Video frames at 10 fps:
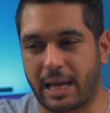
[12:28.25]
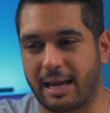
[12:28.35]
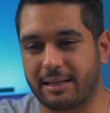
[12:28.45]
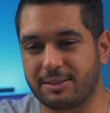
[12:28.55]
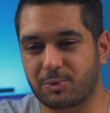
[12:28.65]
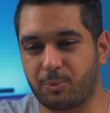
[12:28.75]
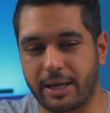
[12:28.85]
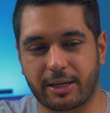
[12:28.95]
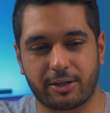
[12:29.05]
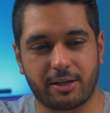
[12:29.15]
and
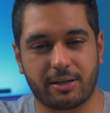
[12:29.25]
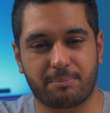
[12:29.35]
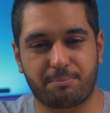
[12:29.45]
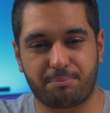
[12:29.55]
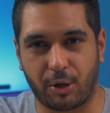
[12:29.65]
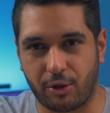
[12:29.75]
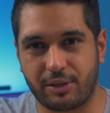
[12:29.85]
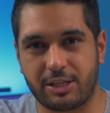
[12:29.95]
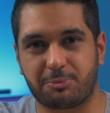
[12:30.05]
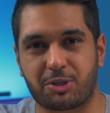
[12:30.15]
we're gonna put
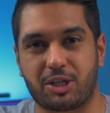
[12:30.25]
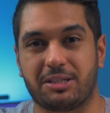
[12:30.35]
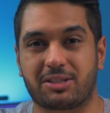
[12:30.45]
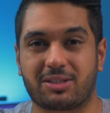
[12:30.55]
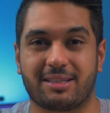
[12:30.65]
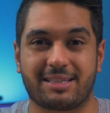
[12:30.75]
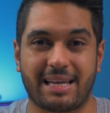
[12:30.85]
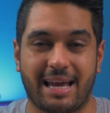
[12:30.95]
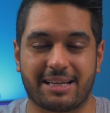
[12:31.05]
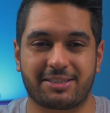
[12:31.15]
these machines to the
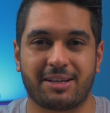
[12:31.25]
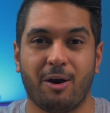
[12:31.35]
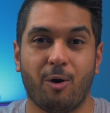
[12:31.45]
test